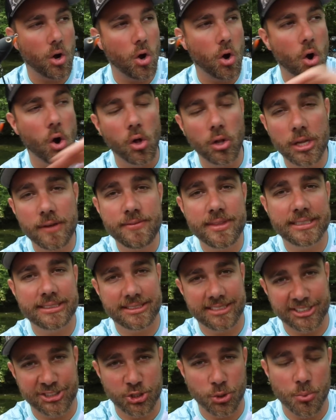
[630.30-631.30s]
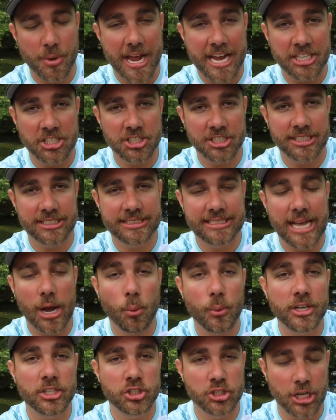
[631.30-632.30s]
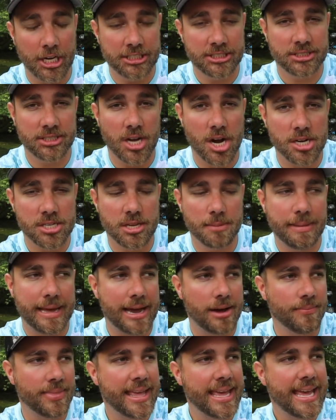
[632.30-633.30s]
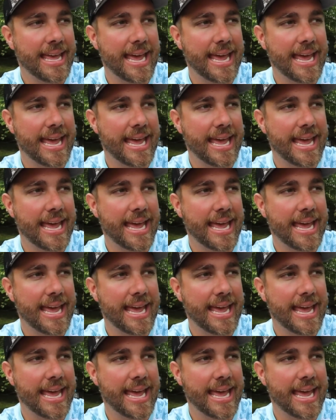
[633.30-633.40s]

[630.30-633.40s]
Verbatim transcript: all of the situations that we just talked about,